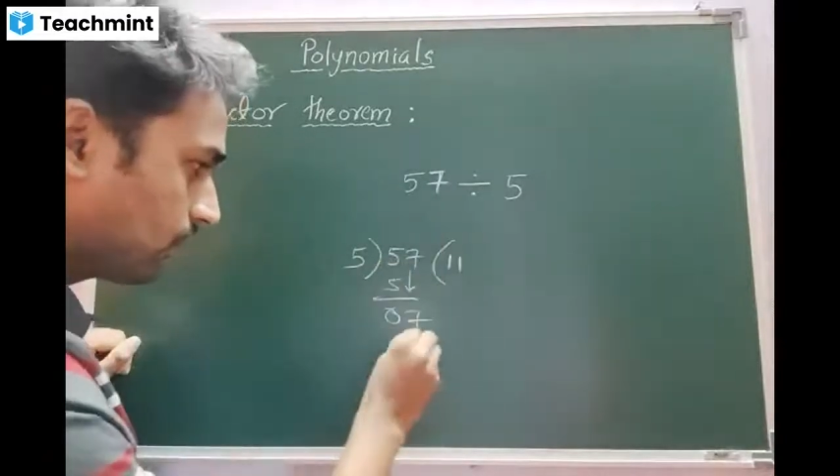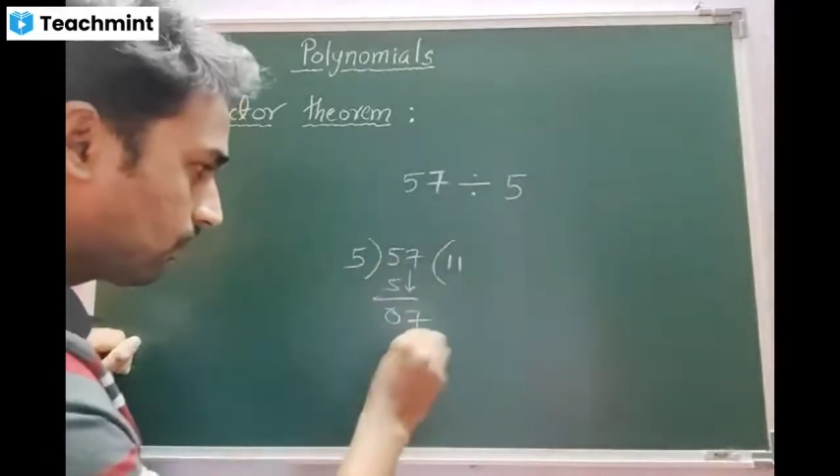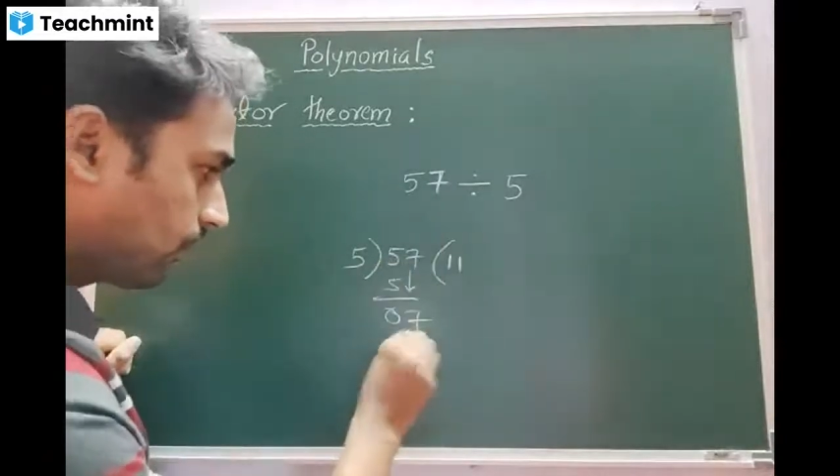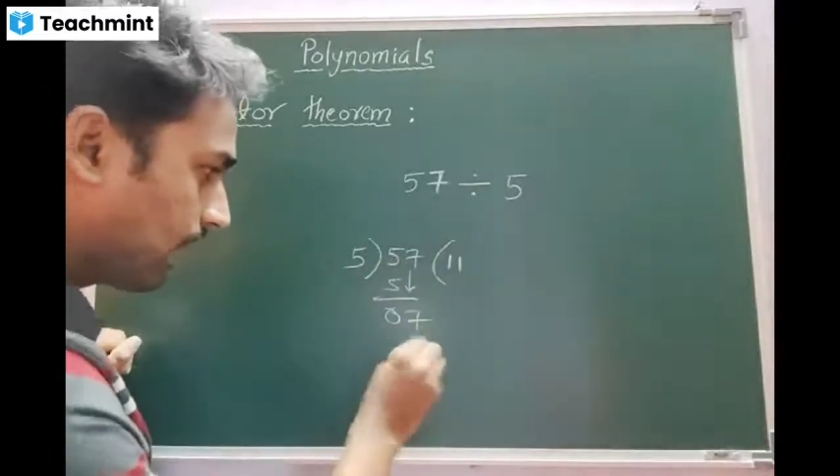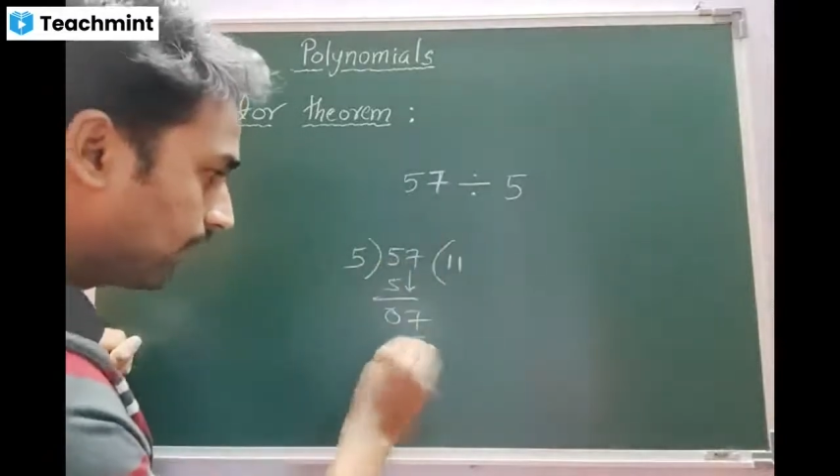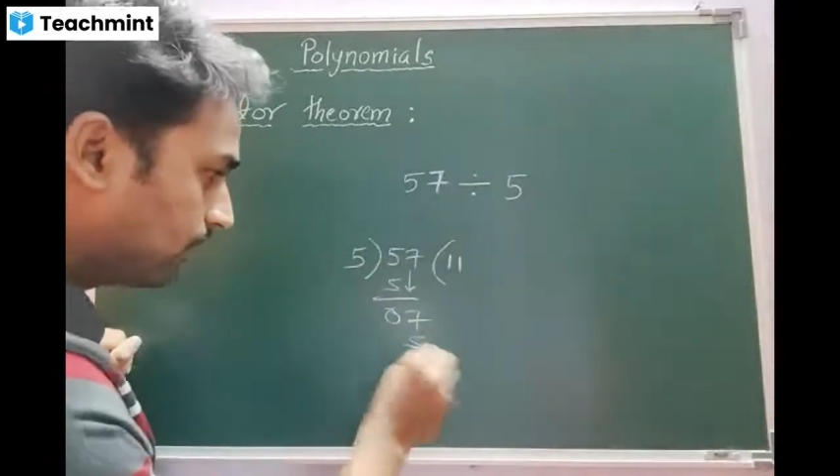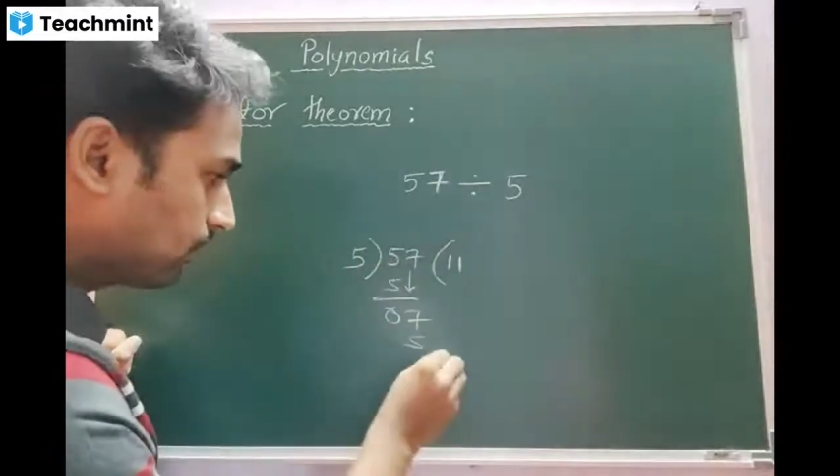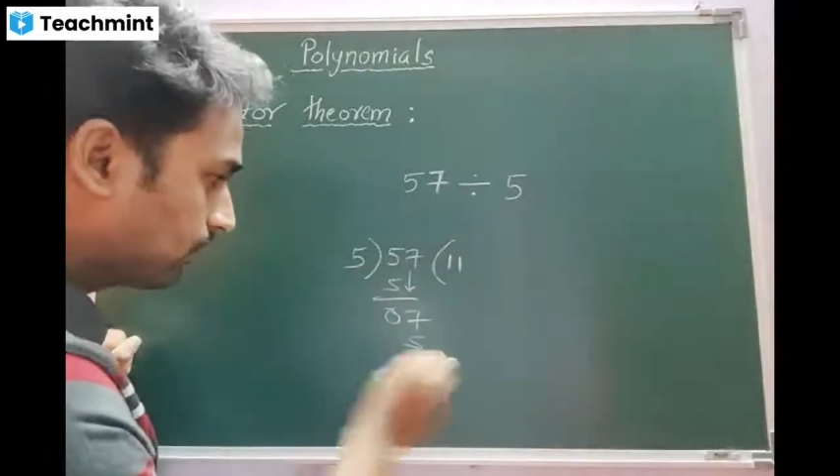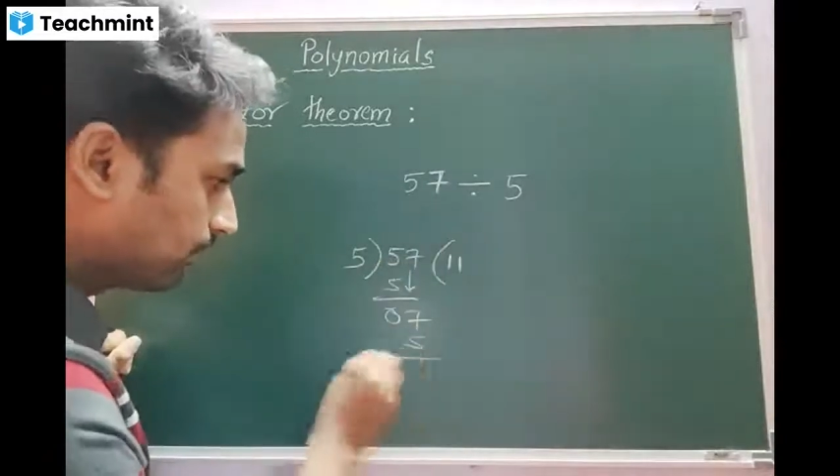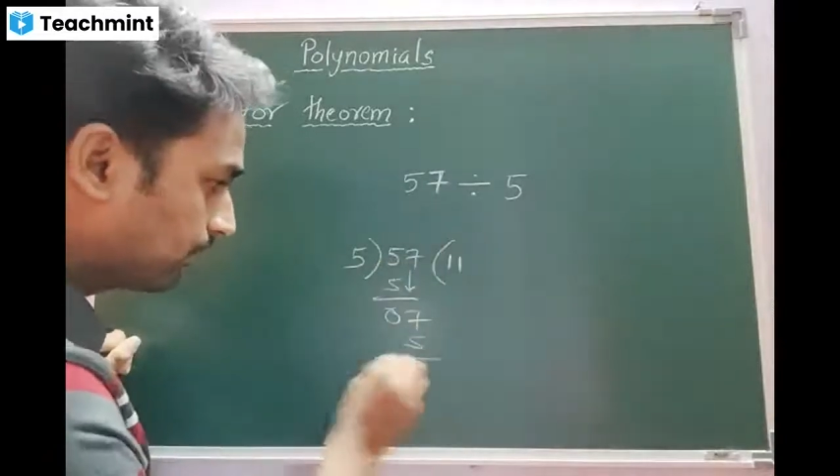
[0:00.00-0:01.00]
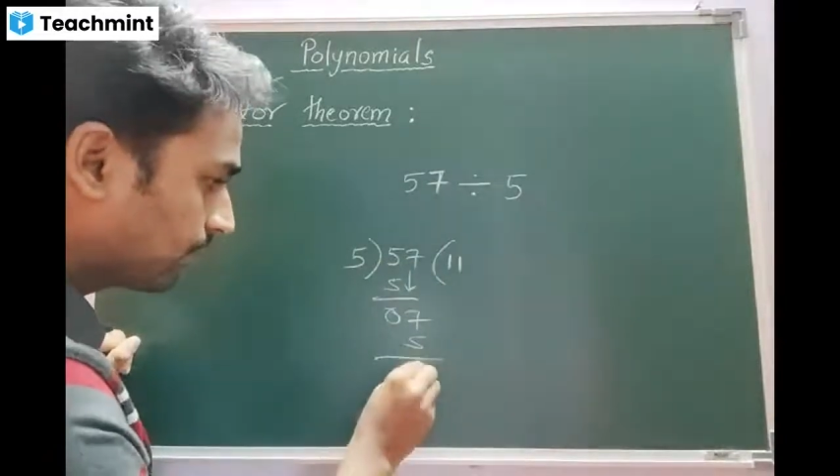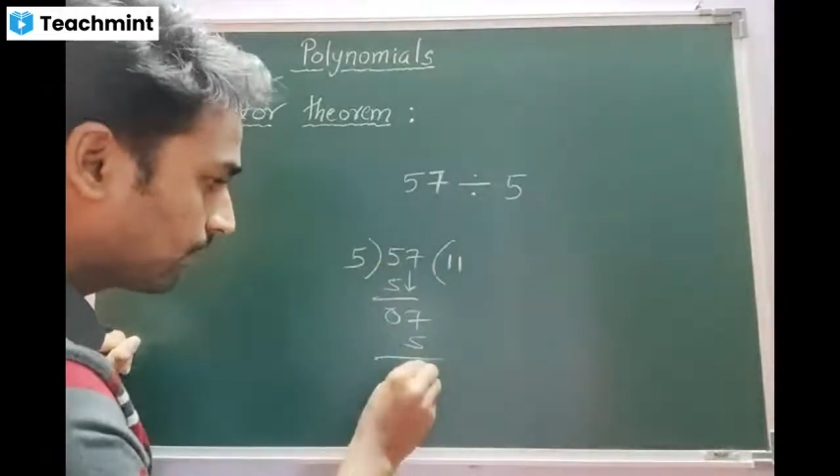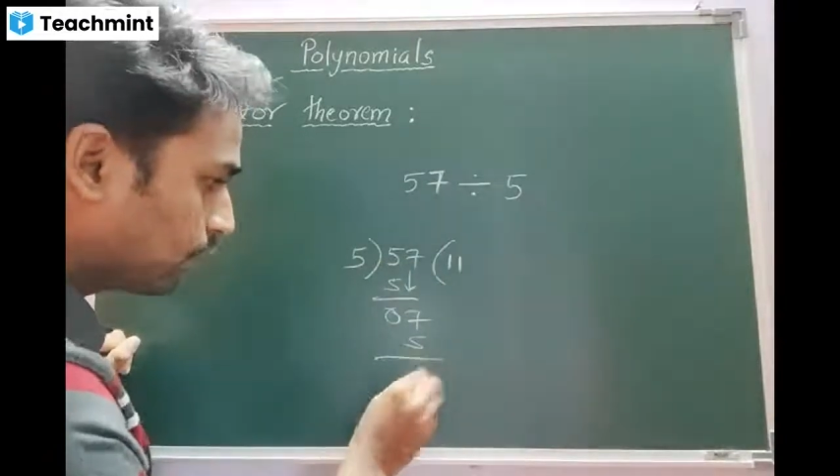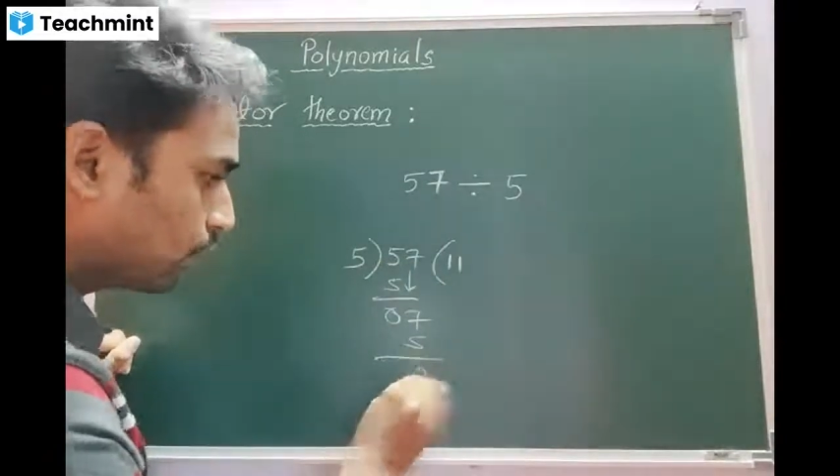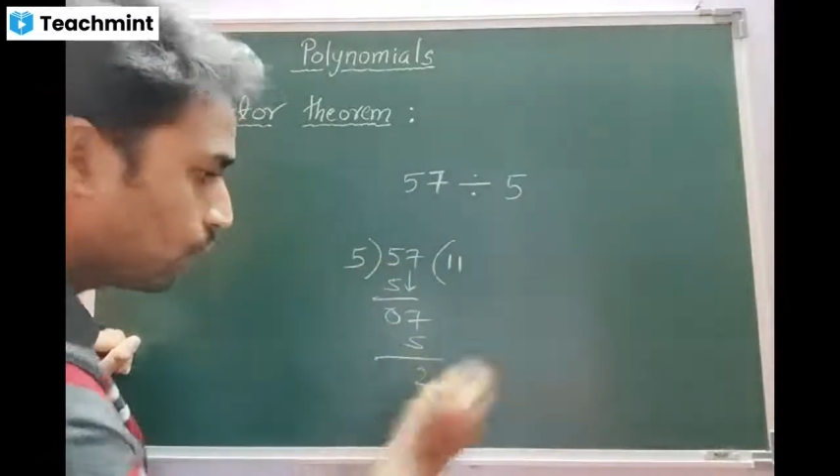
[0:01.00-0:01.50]
5,
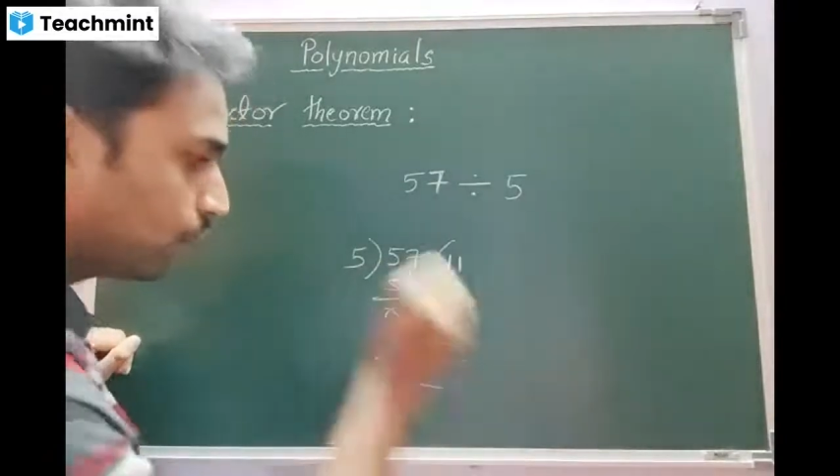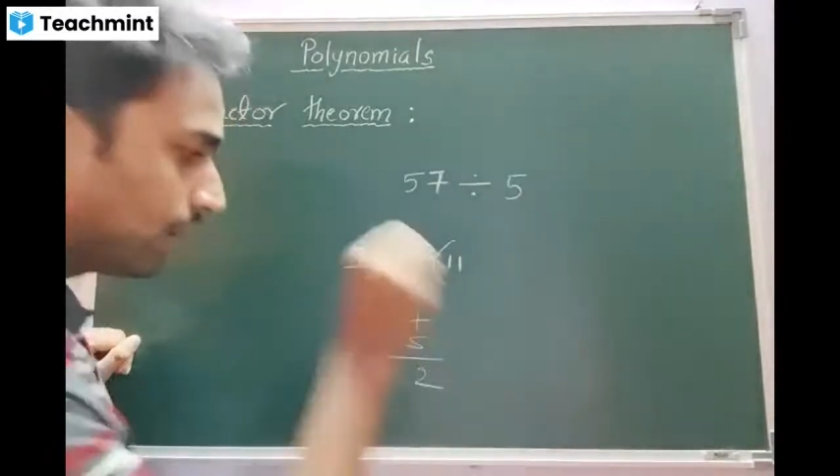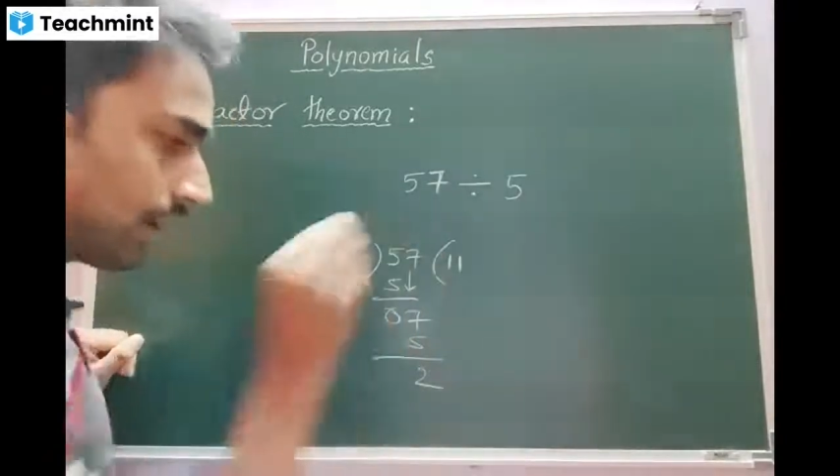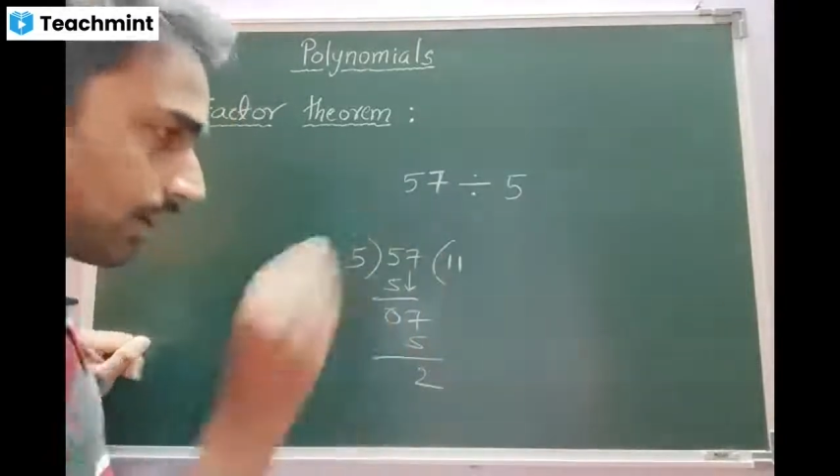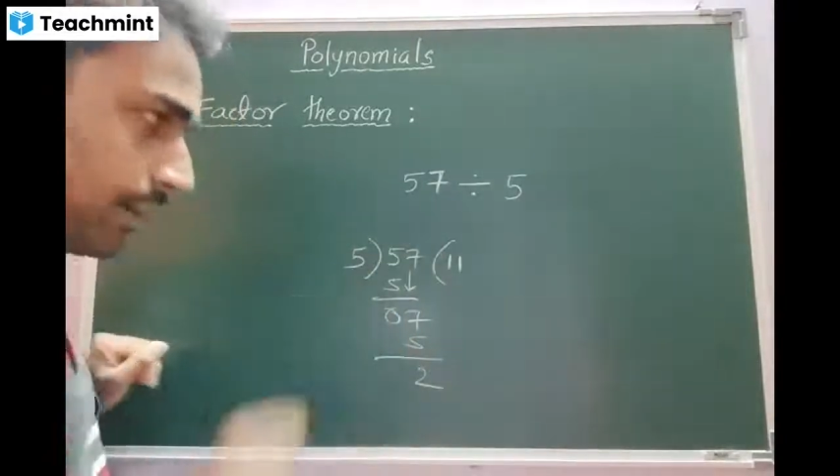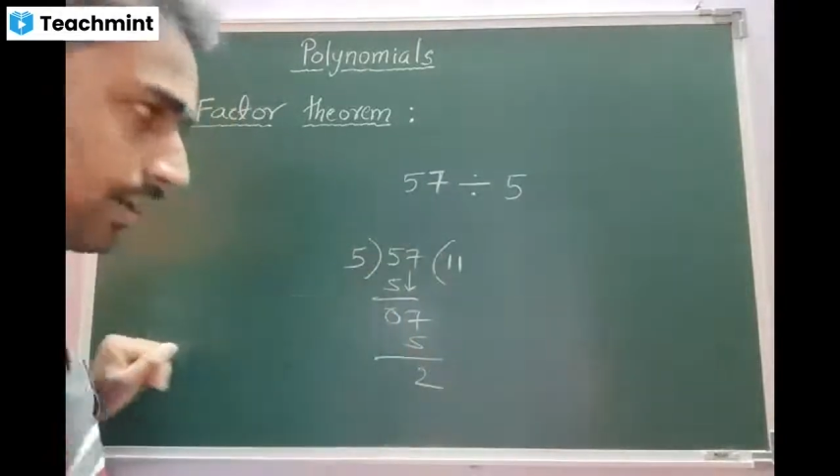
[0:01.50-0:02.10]
2 will remain.